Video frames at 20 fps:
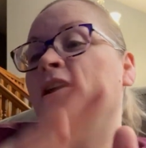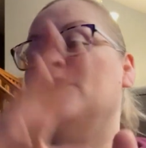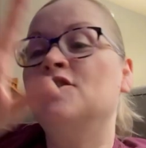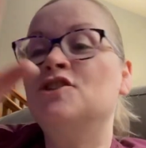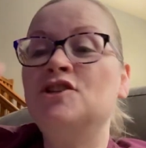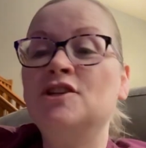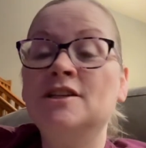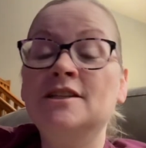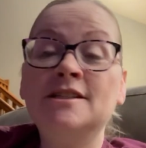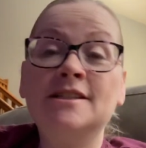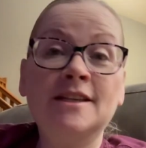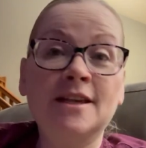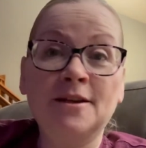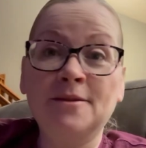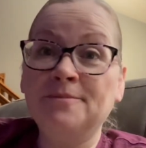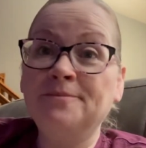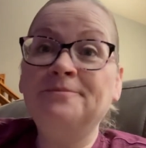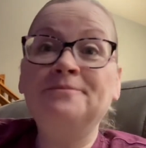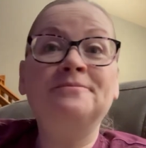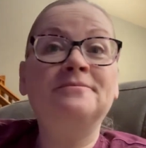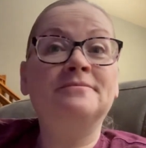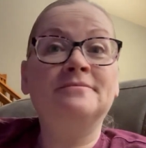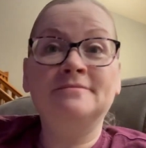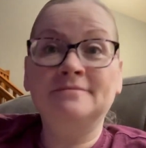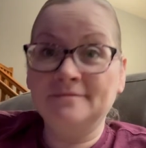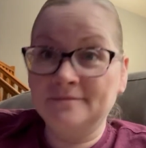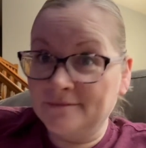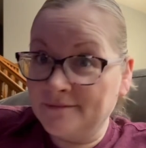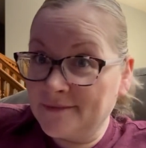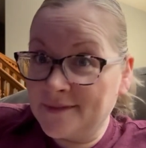she ends up
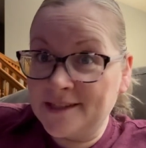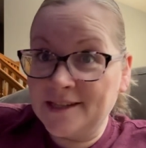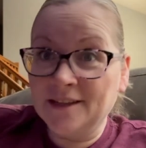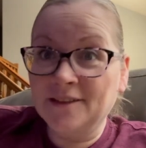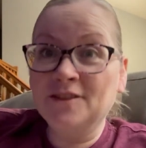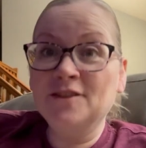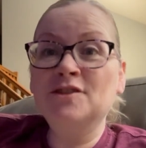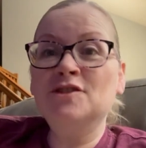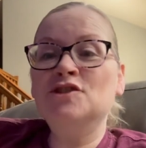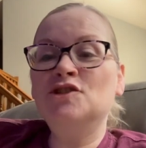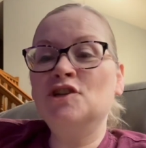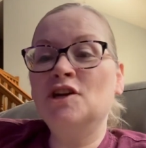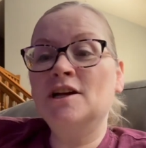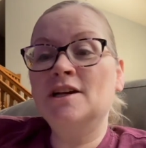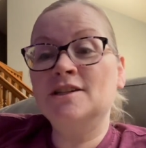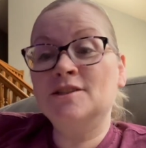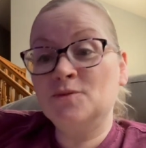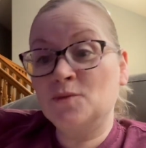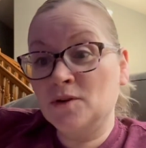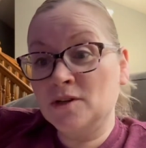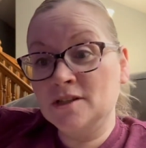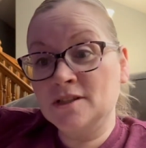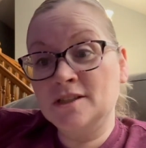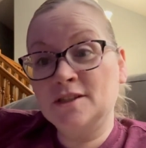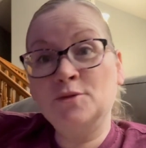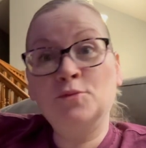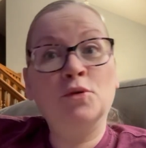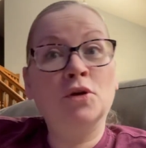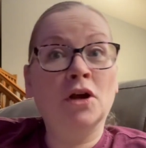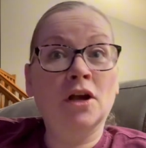stealing the dress, wears it
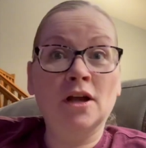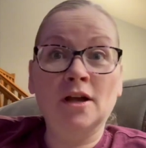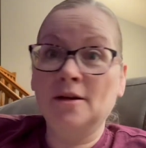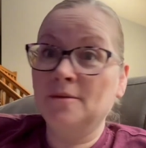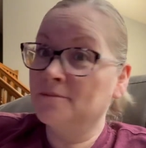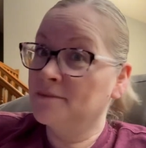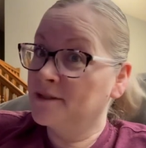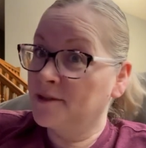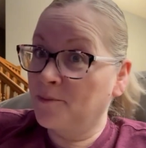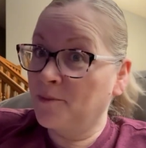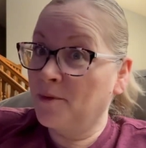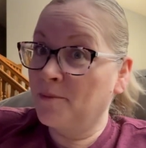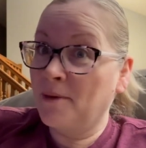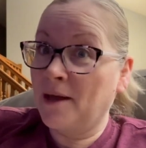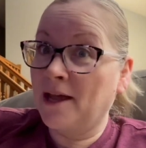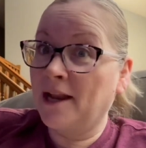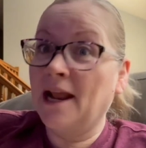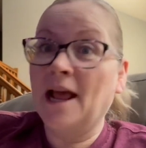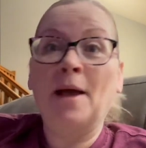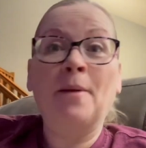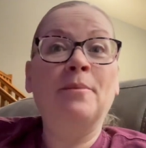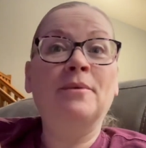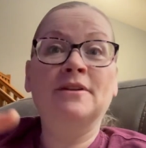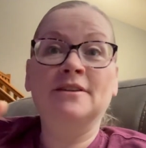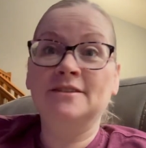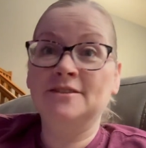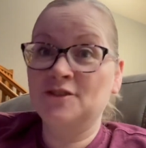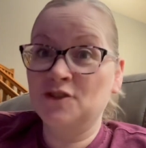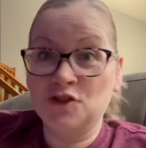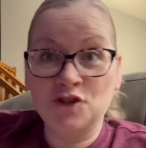to prom. Something bad
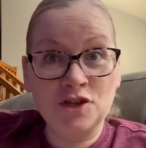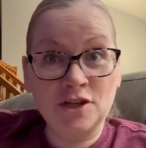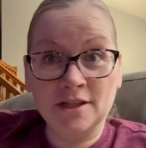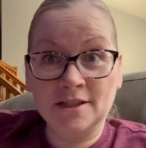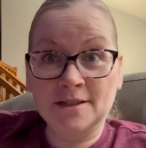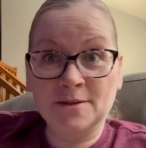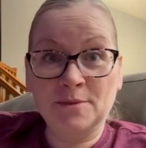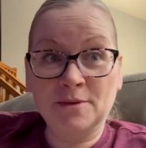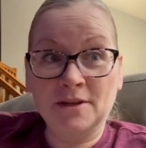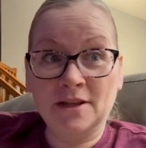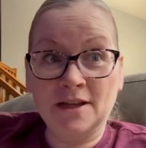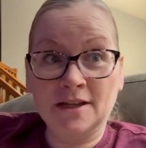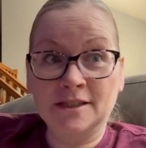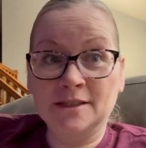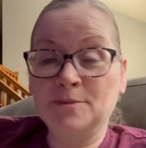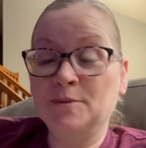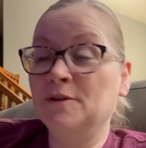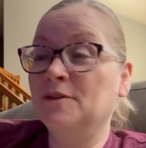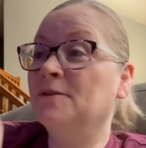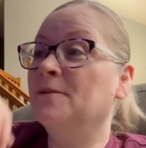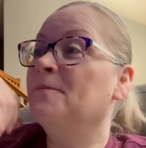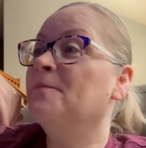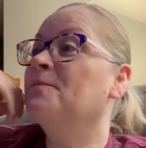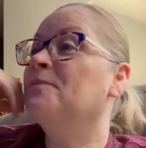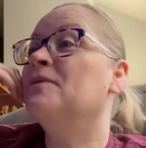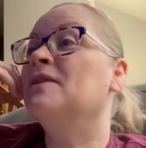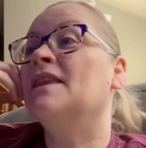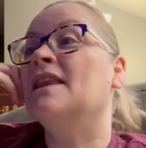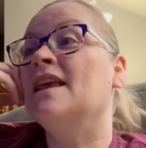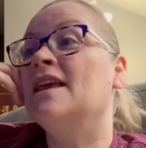happens. She ends up in the hospital.
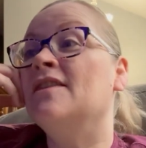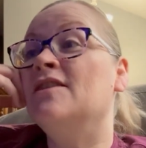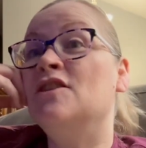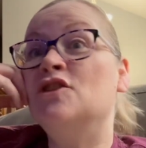The